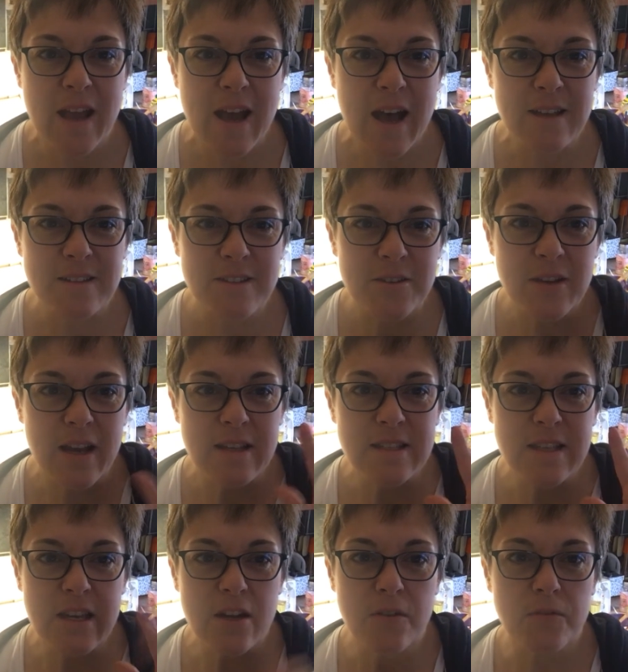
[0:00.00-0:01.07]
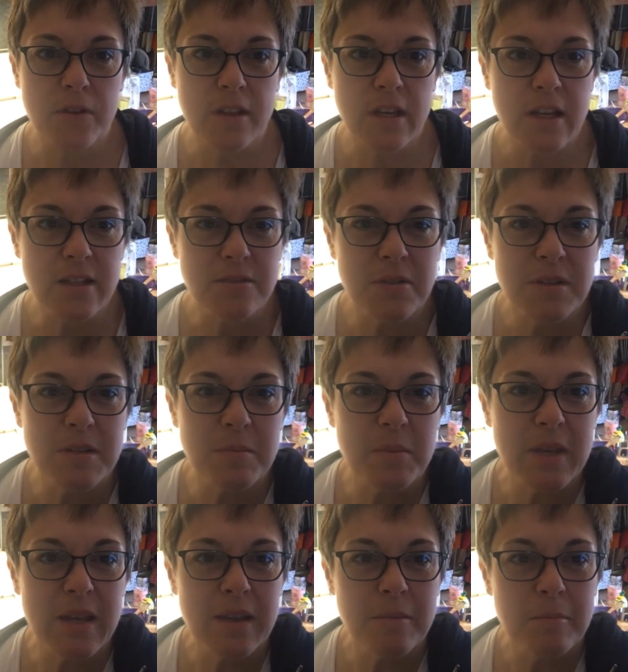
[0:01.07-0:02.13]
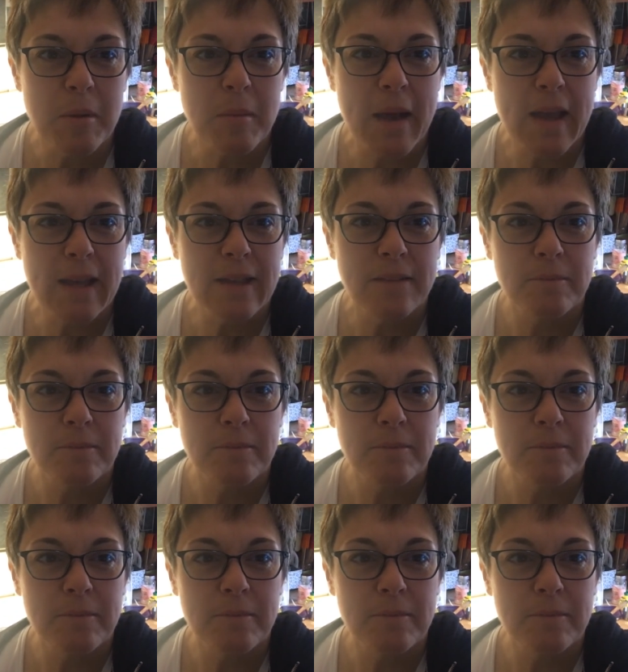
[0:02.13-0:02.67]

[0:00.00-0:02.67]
I'll see you guys later for the next recipe. Bye-bye.